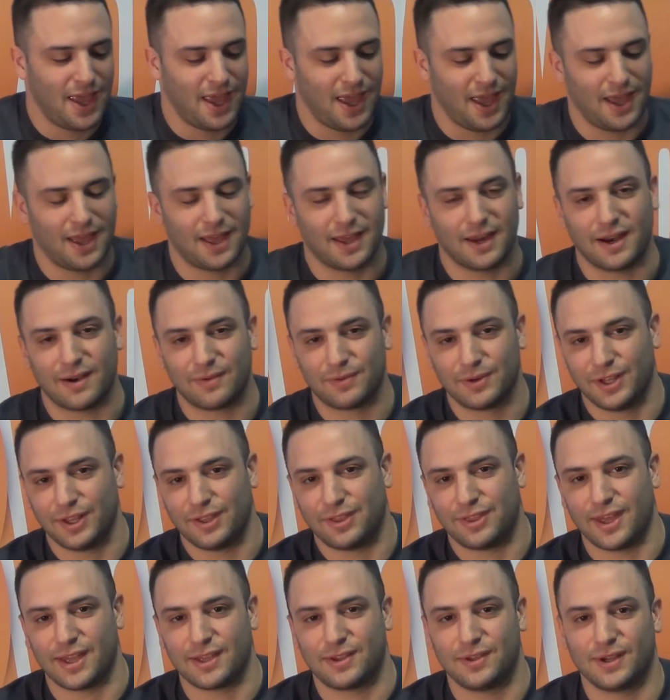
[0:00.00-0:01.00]
And I really
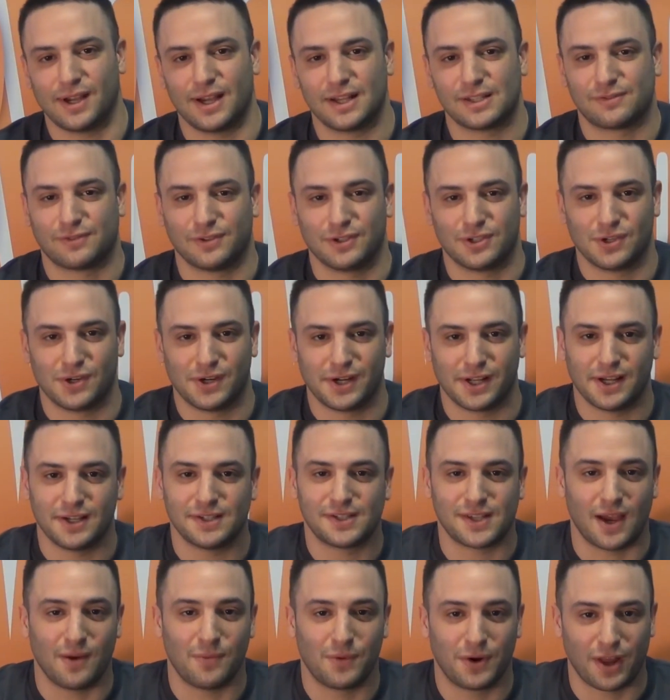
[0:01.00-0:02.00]
thank you guys for joining
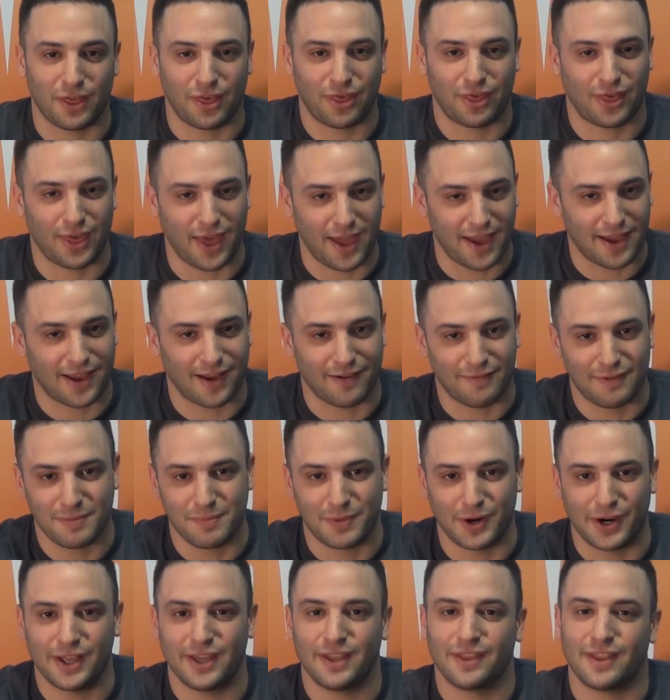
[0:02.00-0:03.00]
us. I want to thank
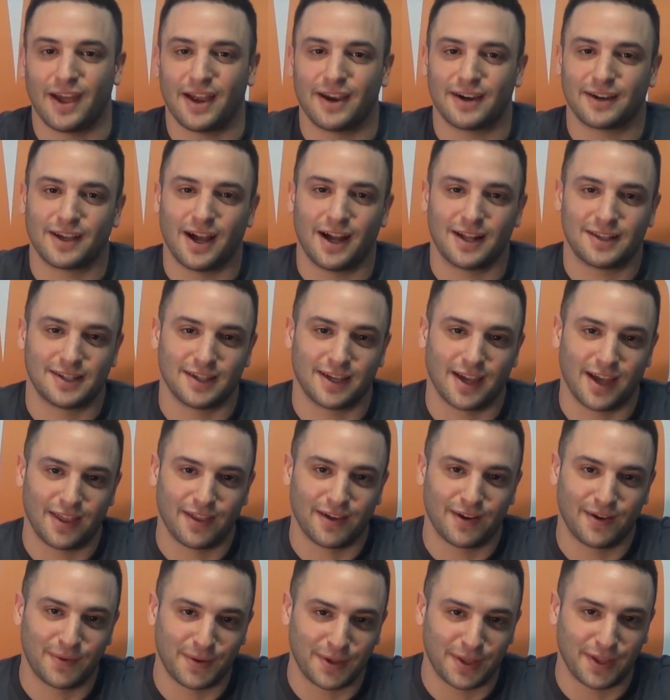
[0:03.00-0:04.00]
everybody that got
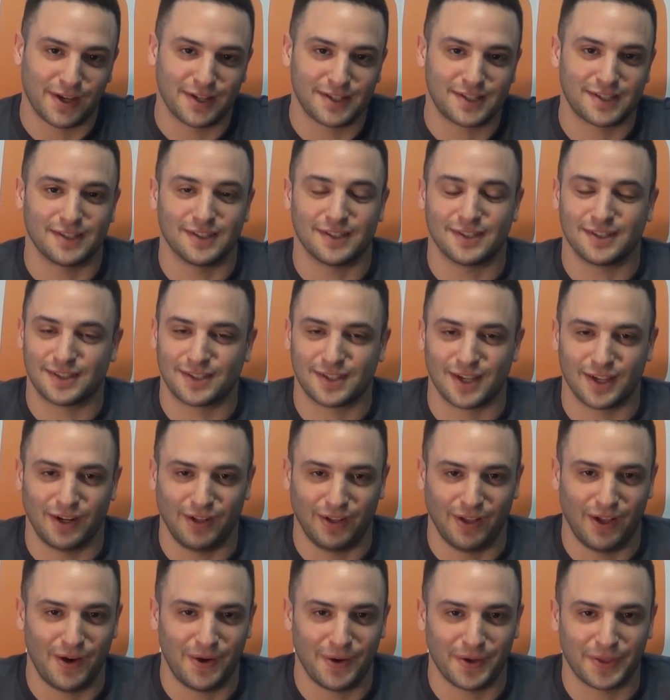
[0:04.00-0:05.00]
together with us and said
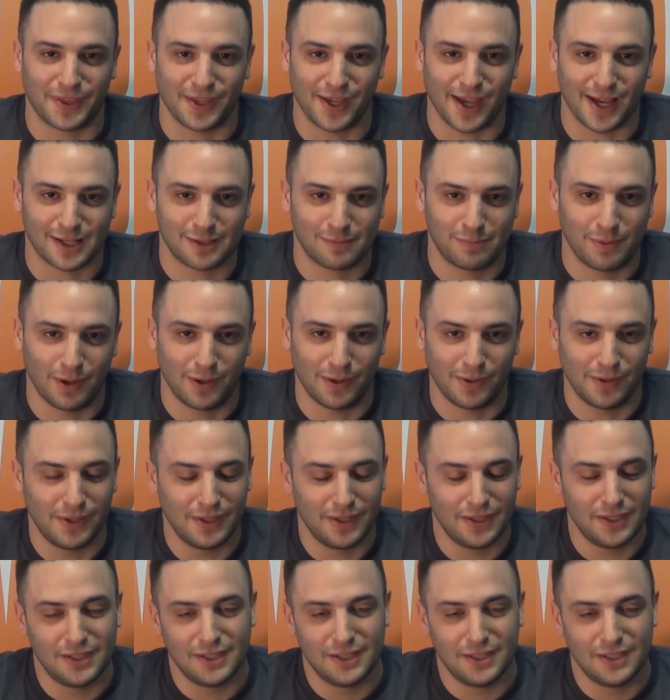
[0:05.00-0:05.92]
hello at the expo.